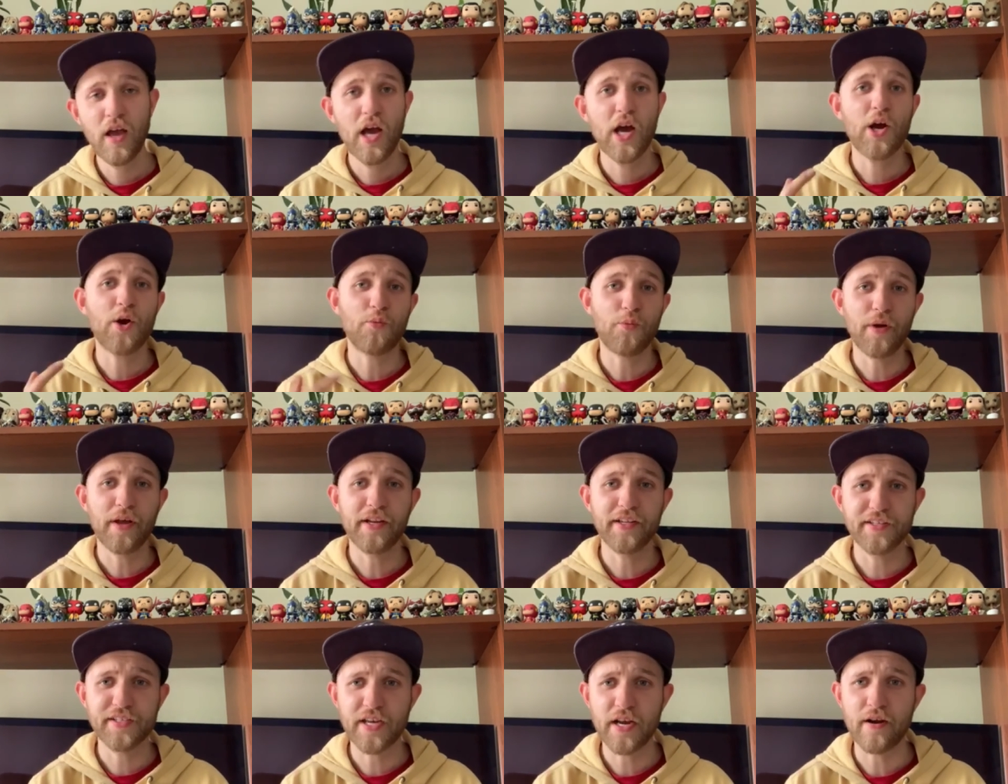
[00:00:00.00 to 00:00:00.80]

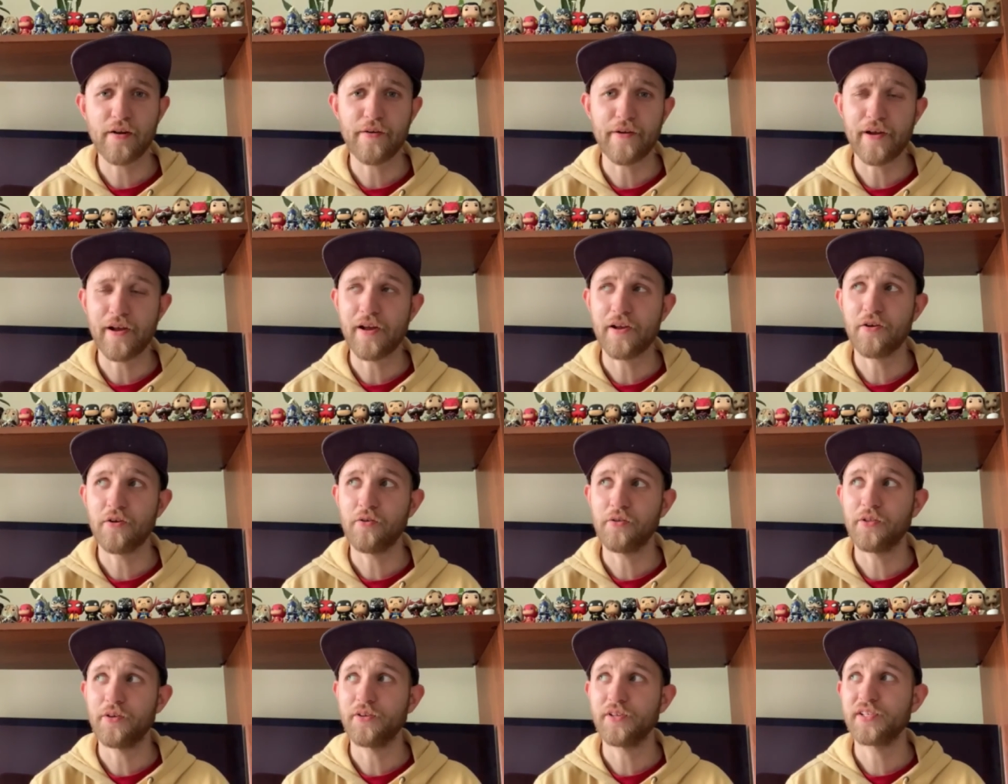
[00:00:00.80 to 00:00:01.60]
Hereditary. I
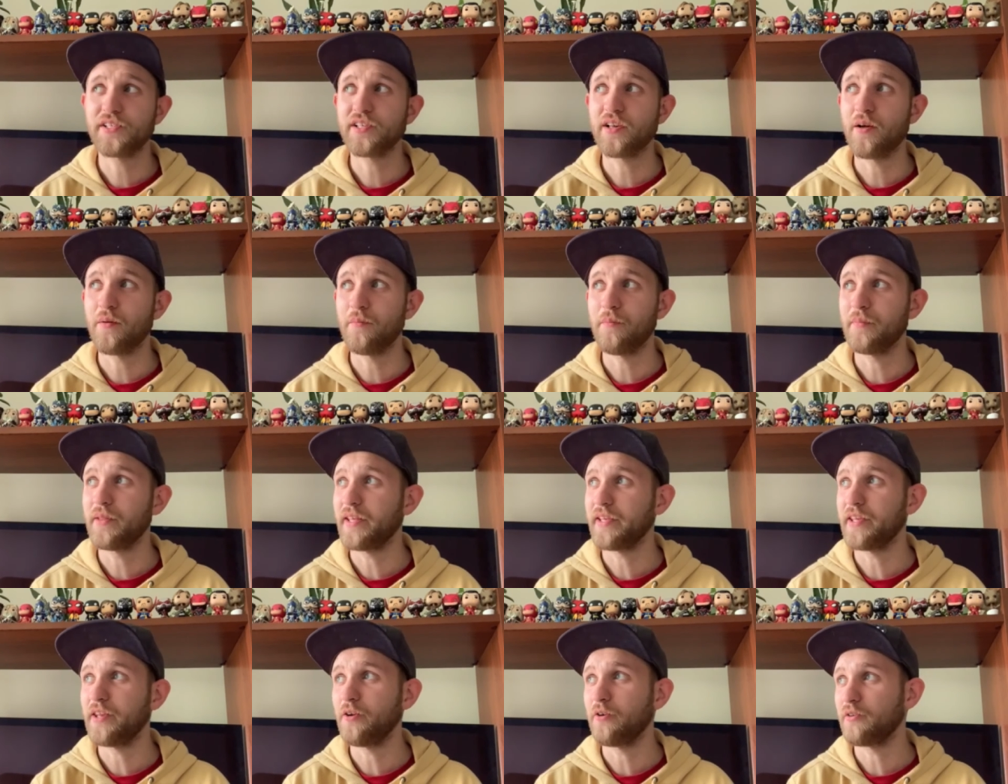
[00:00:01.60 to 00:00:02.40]
know there's some
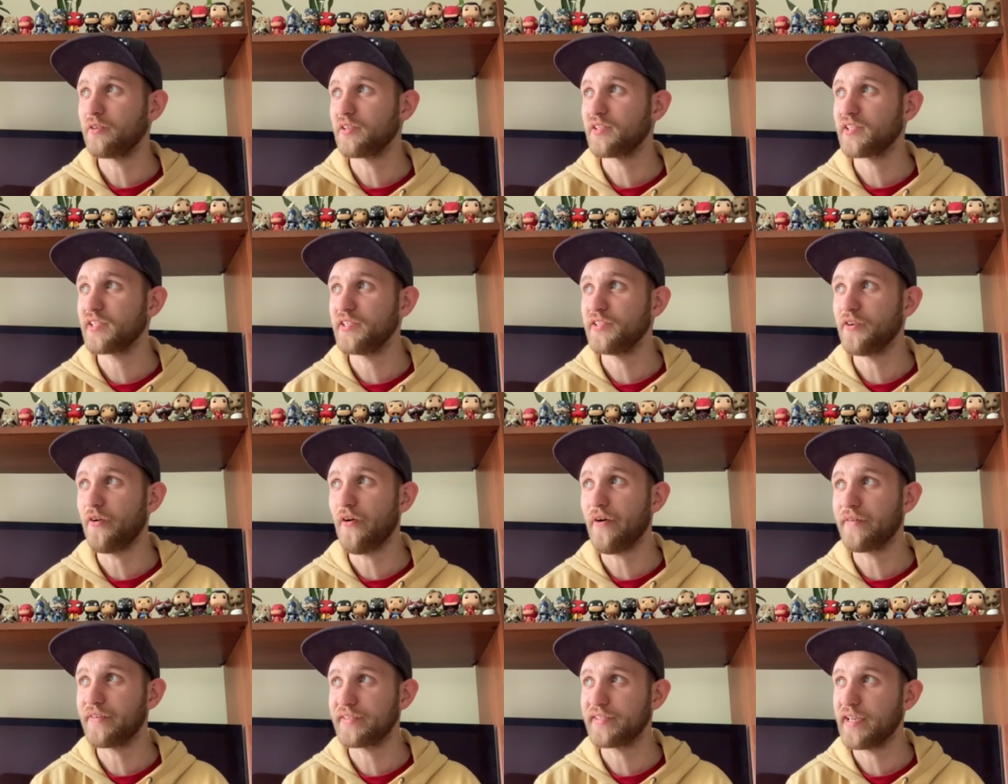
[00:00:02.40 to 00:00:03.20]
like you don't see
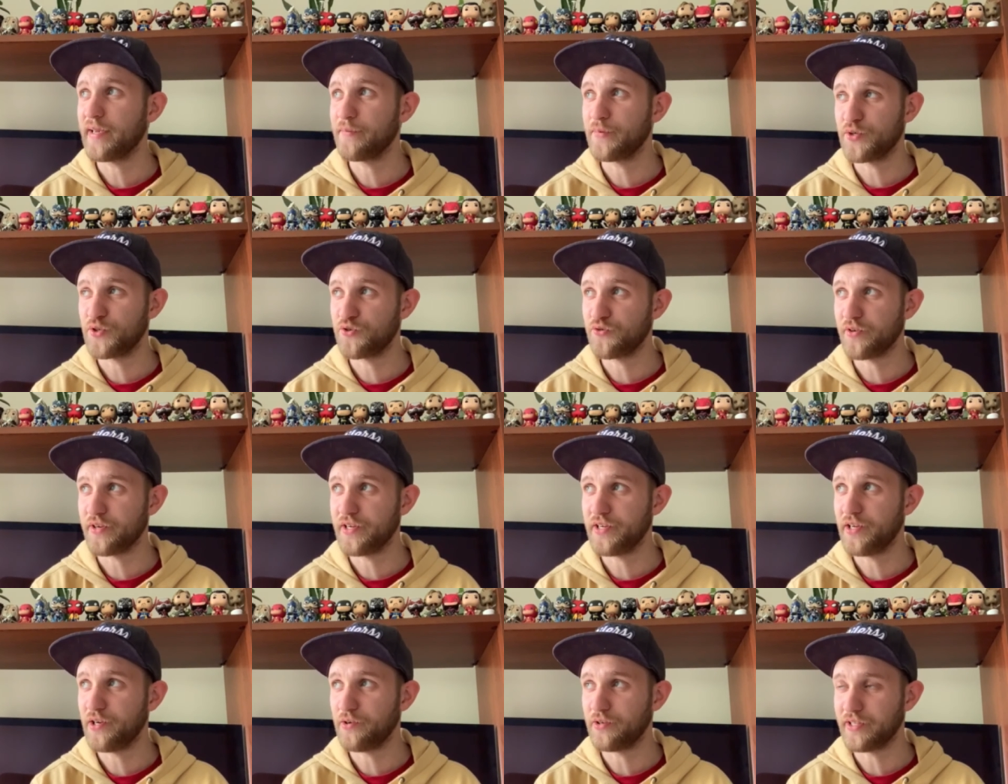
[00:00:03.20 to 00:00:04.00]
dollhouse
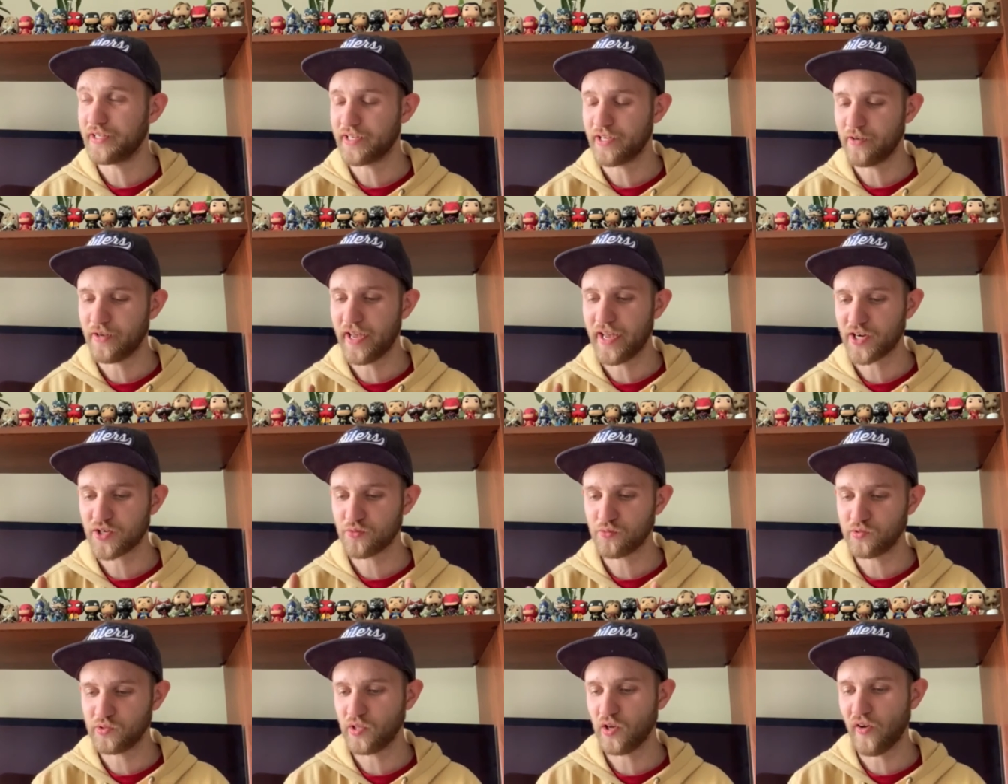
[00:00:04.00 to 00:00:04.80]
imagery or like an
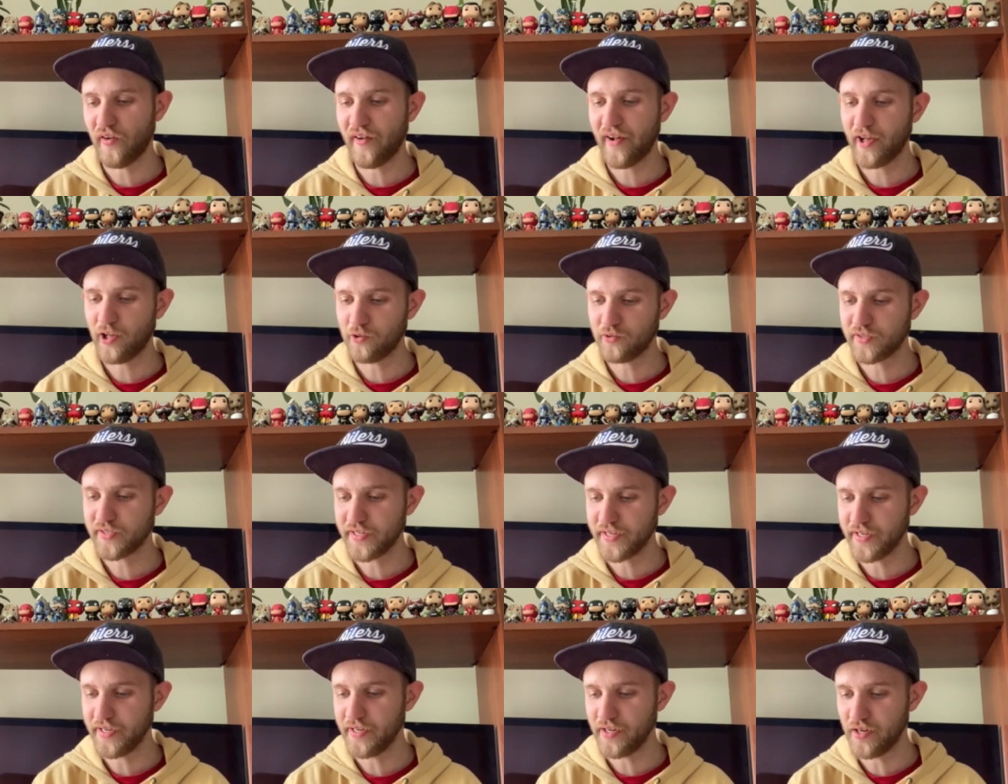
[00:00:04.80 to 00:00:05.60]
actual dollhouse
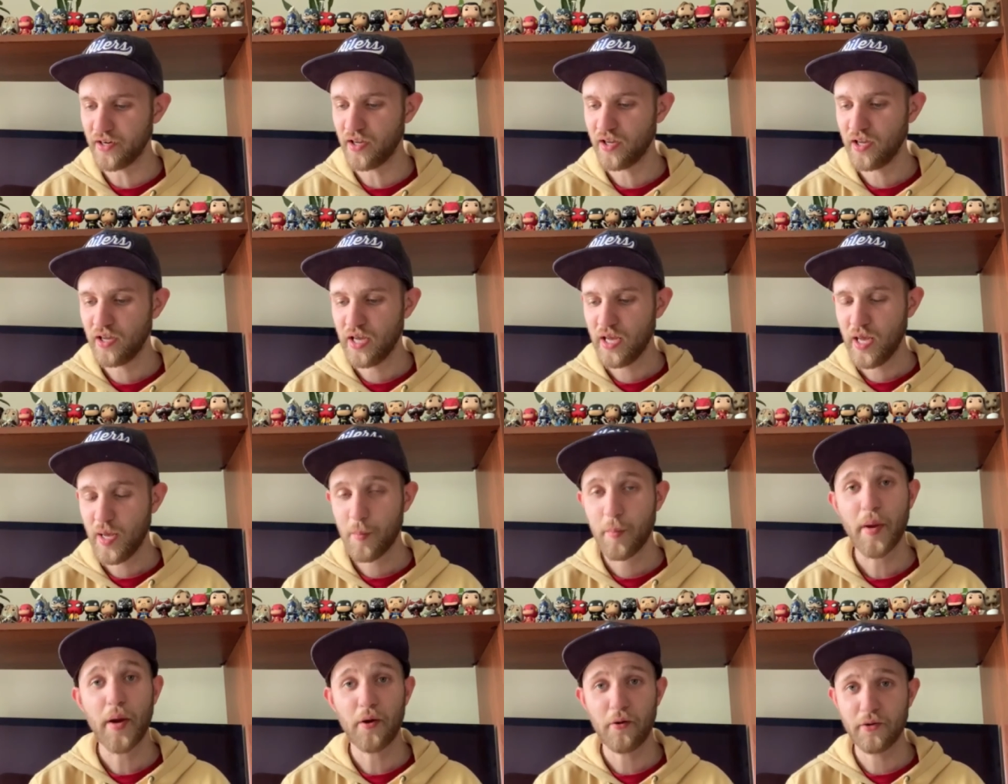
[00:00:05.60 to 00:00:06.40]
in
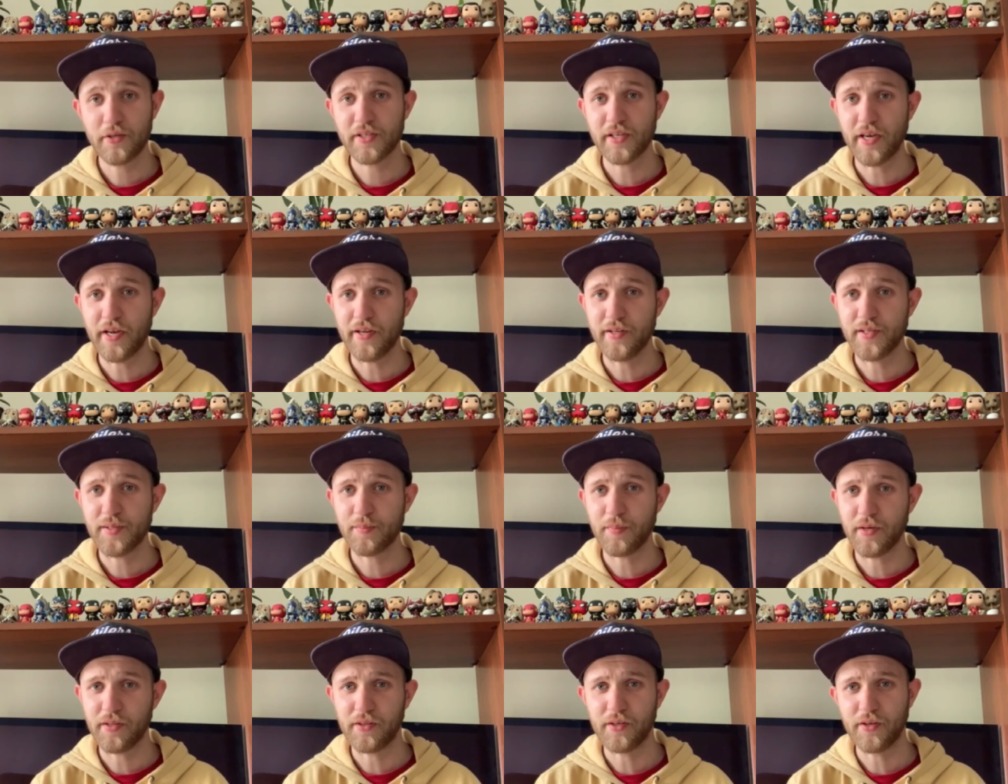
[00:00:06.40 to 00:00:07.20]
Parasites,
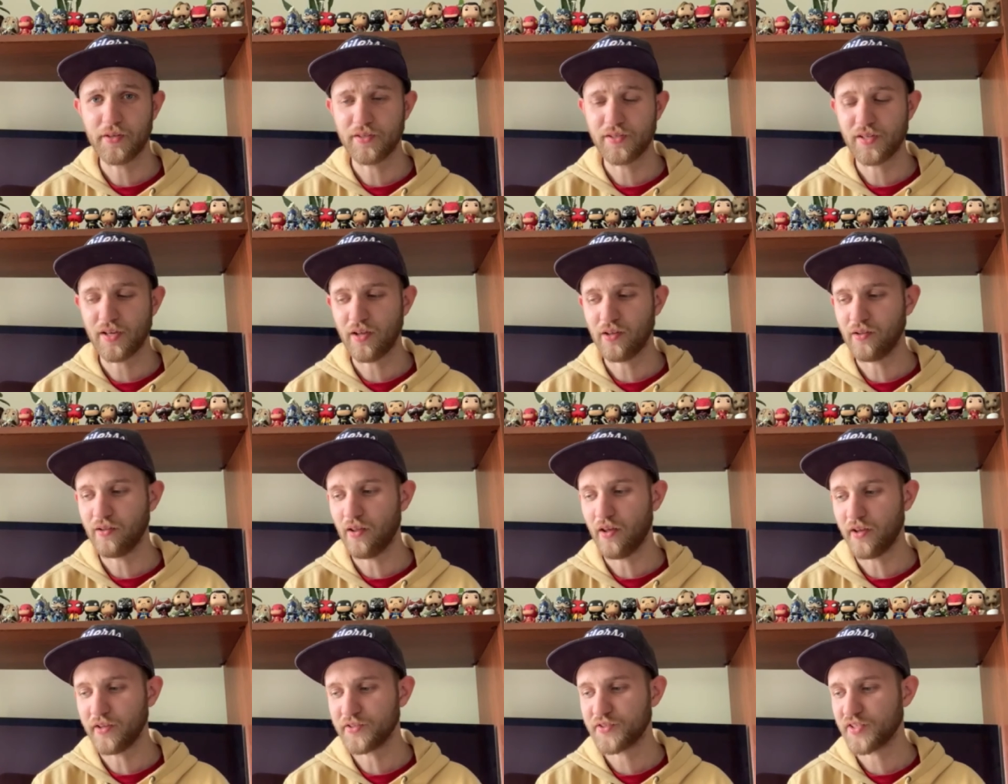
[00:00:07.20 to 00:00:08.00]
but there's a
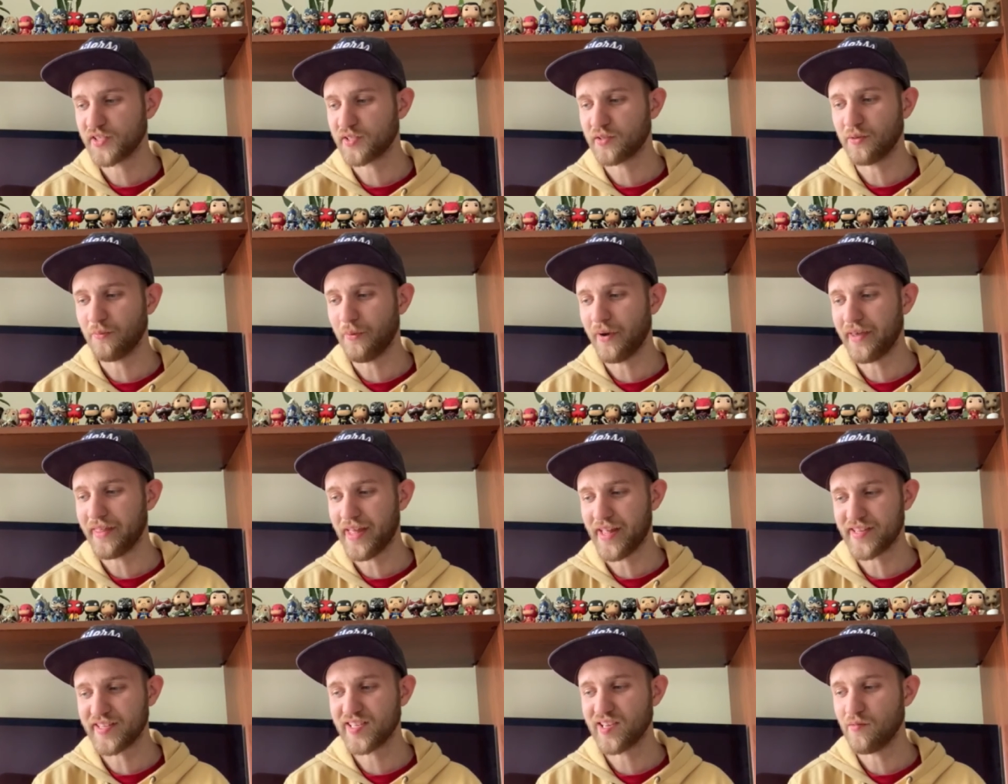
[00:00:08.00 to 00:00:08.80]
lot just the way
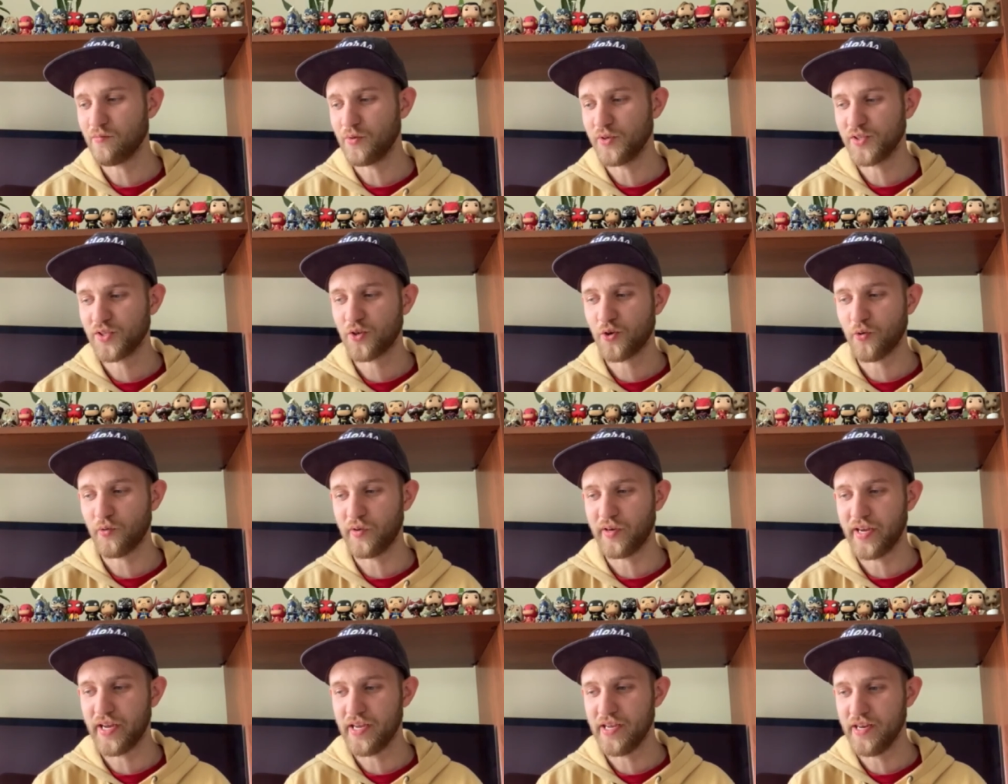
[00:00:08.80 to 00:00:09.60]
that set was
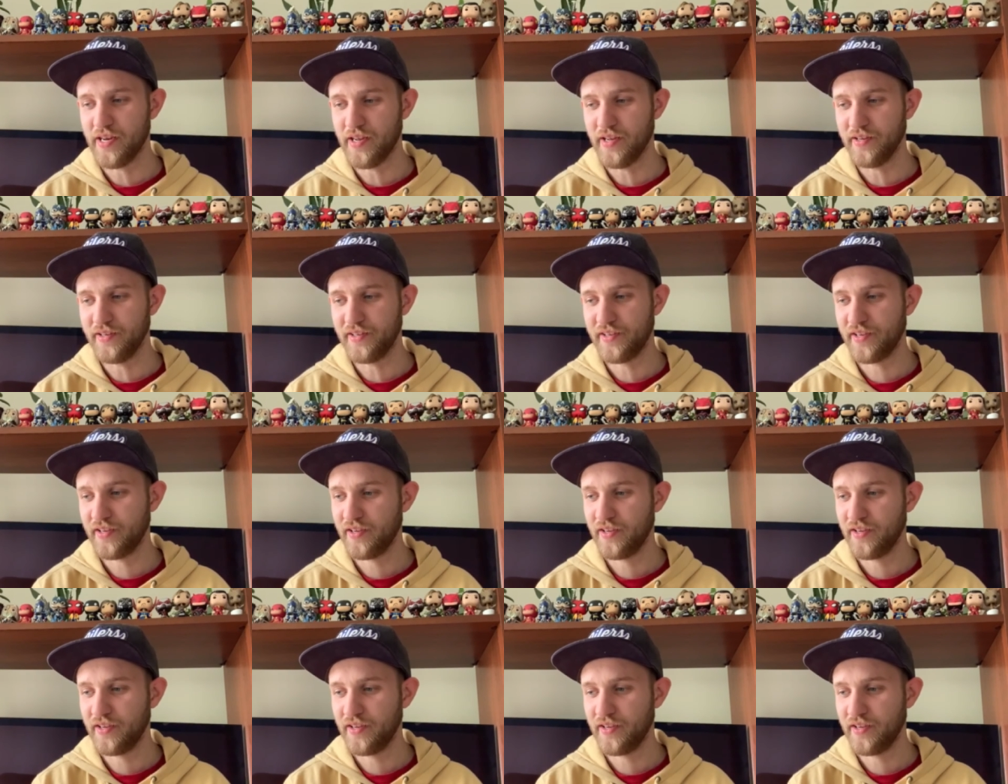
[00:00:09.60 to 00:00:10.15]
created